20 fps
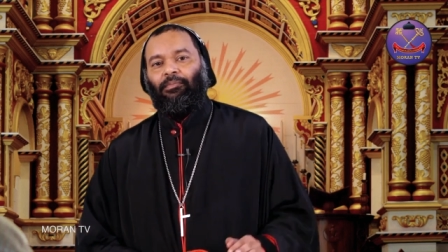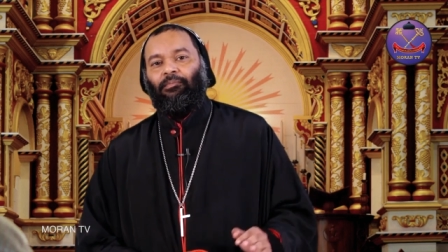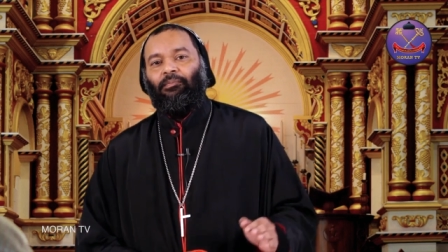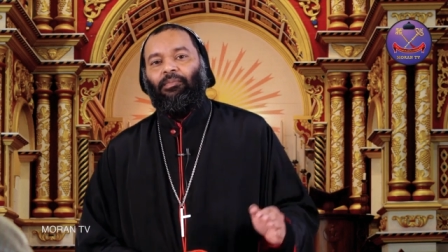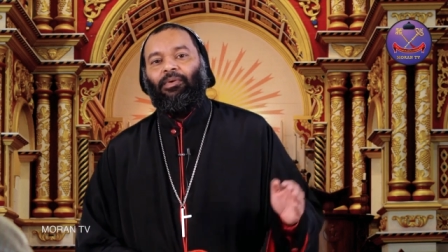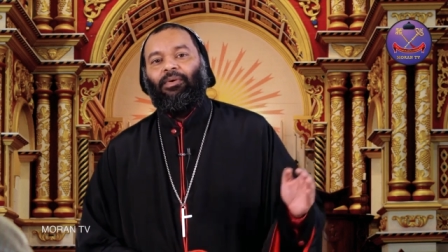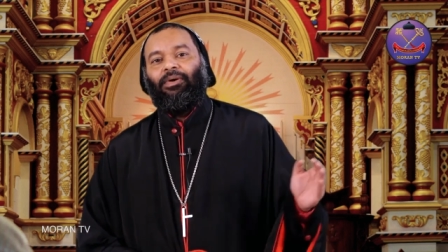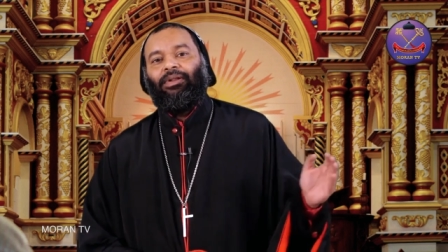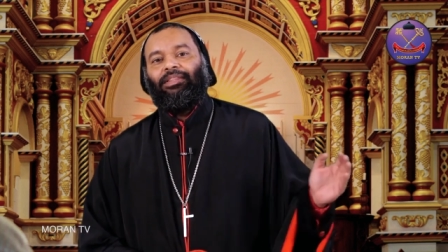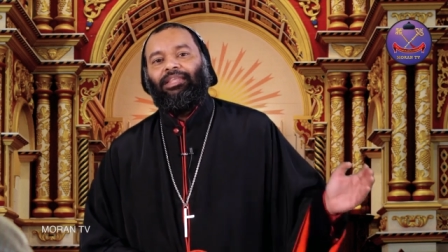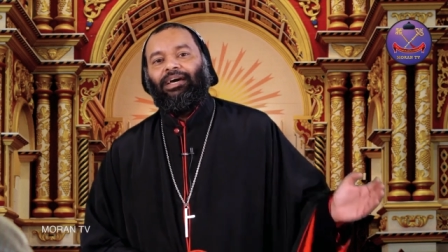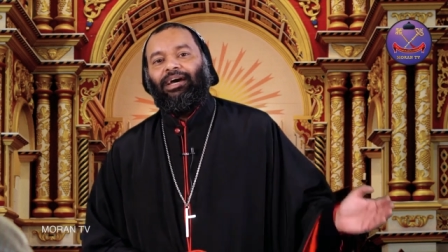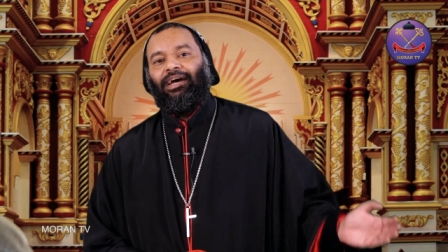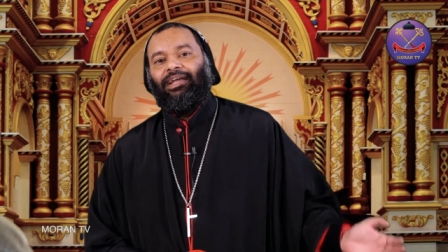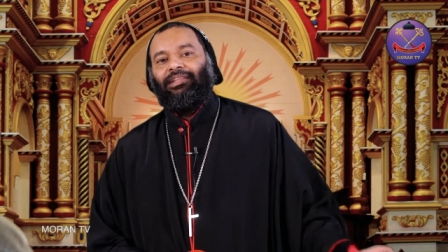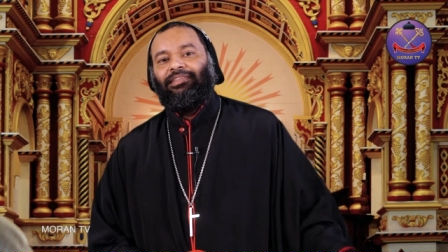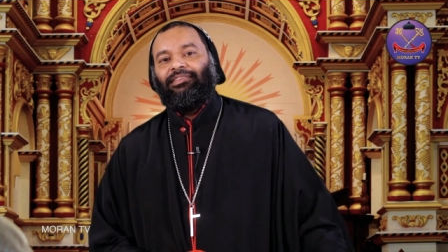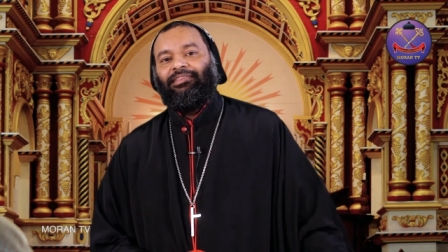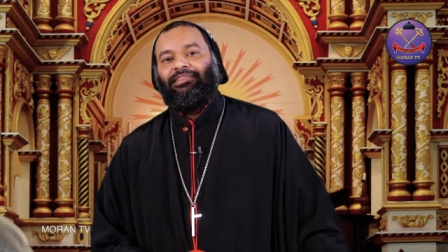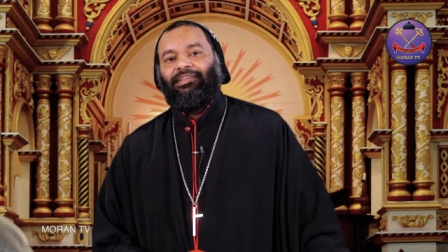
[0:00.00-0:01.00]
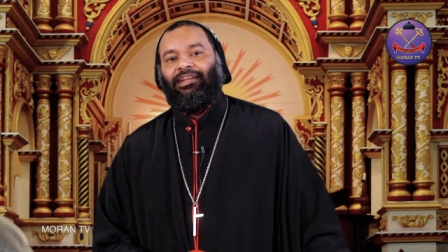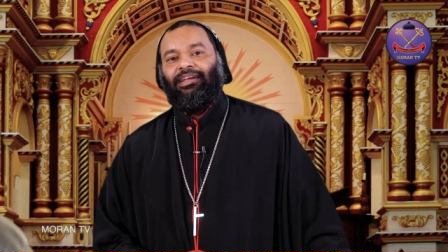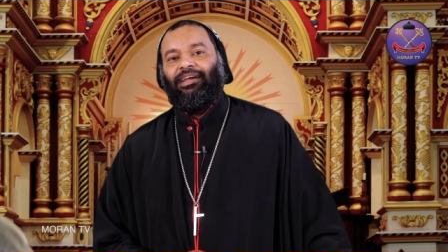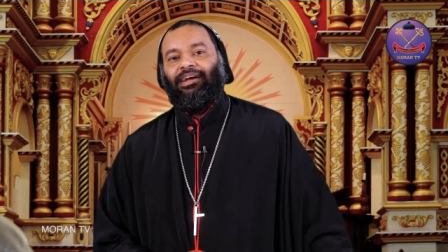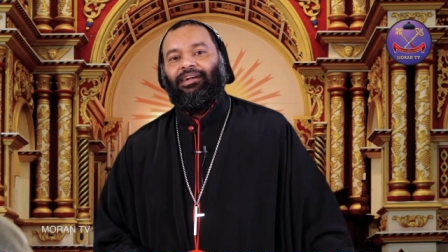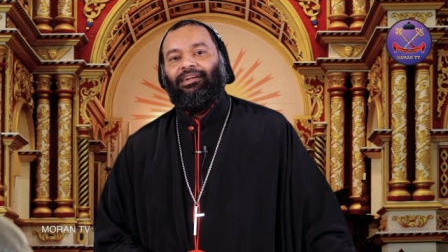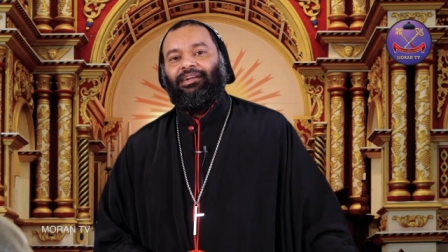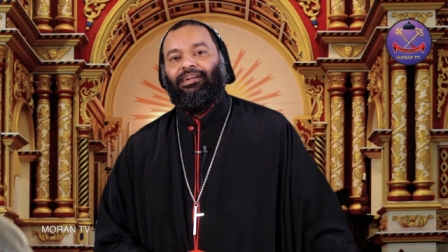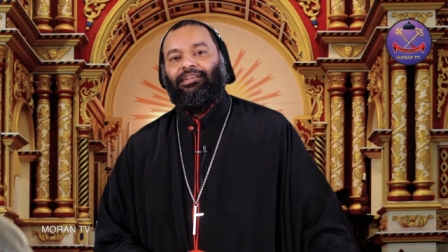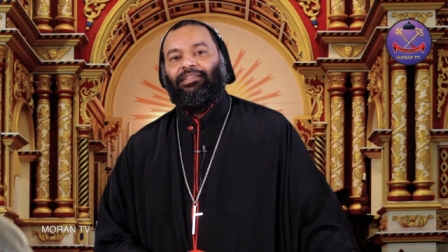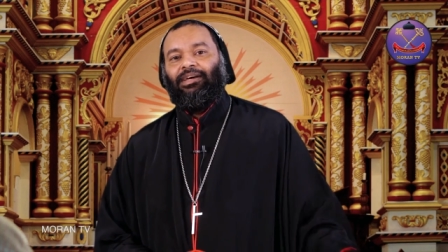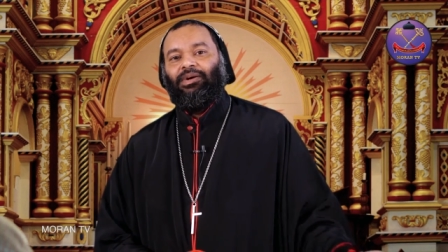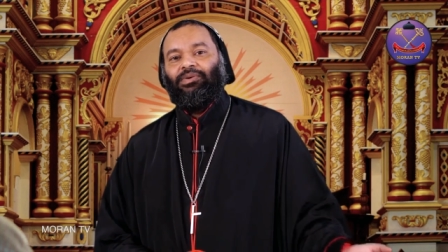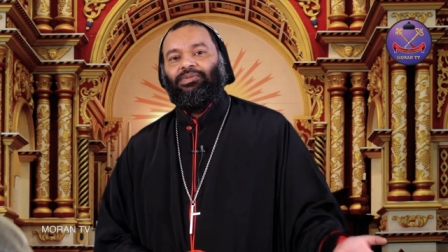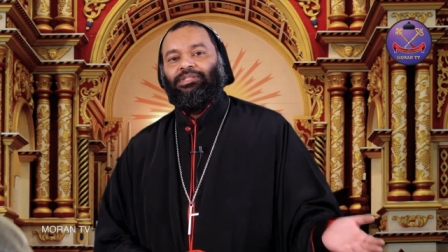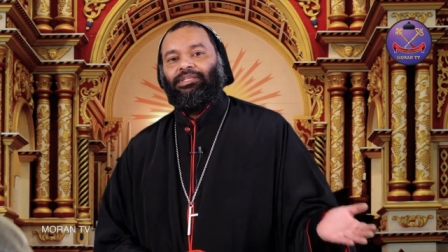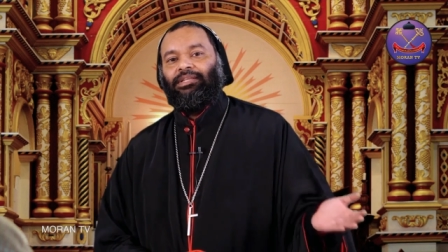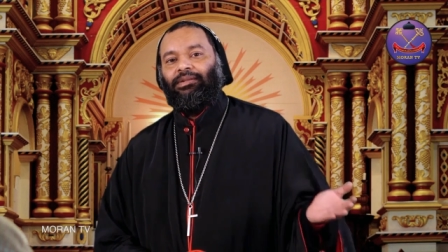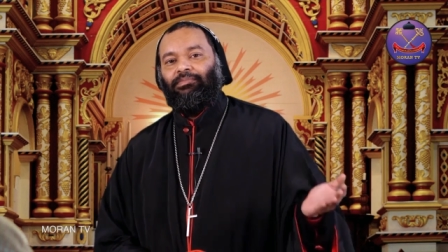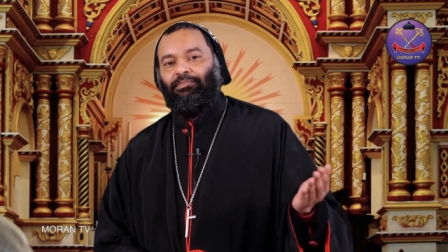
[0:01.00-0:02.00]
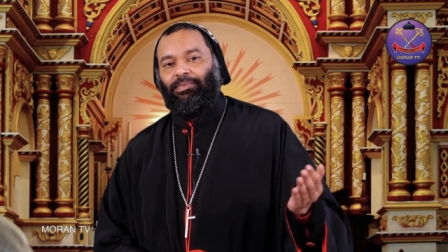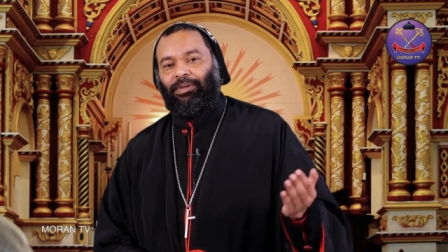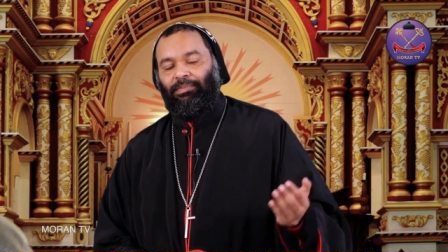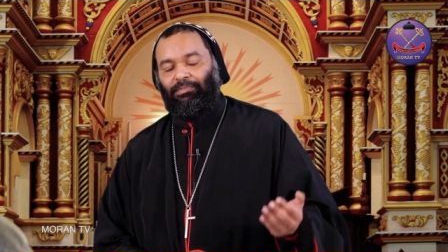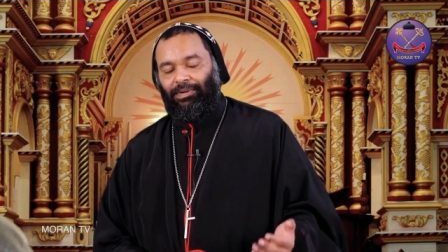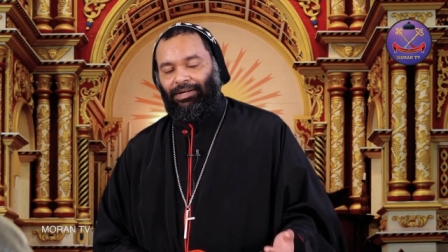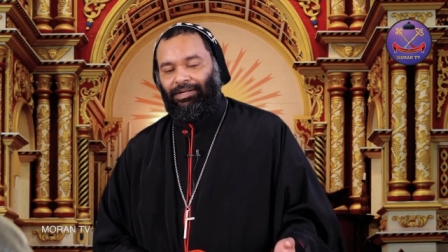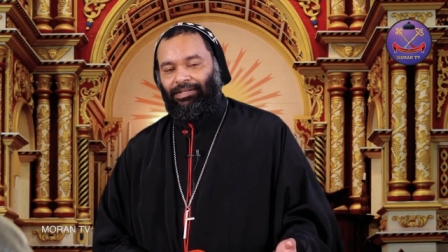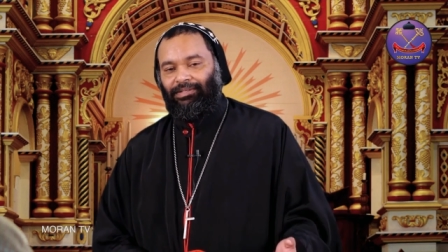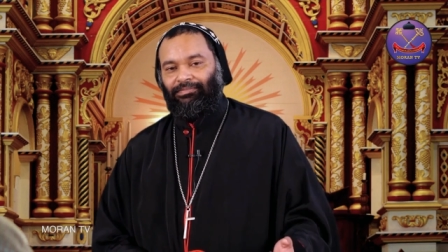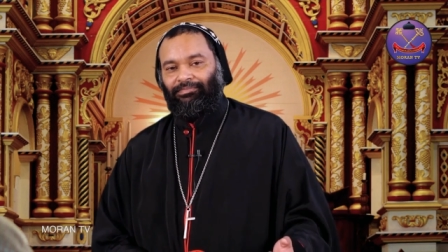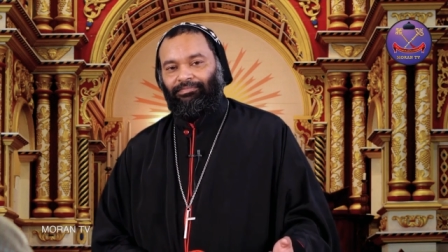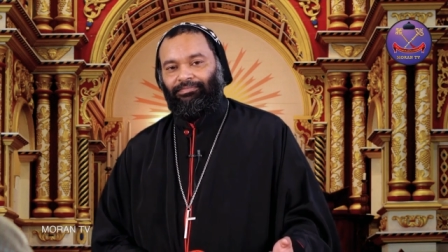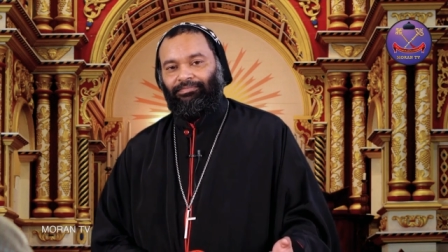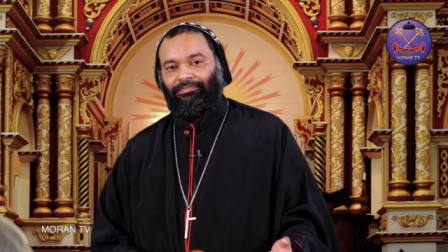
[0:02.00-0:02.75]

more than 300,000 people,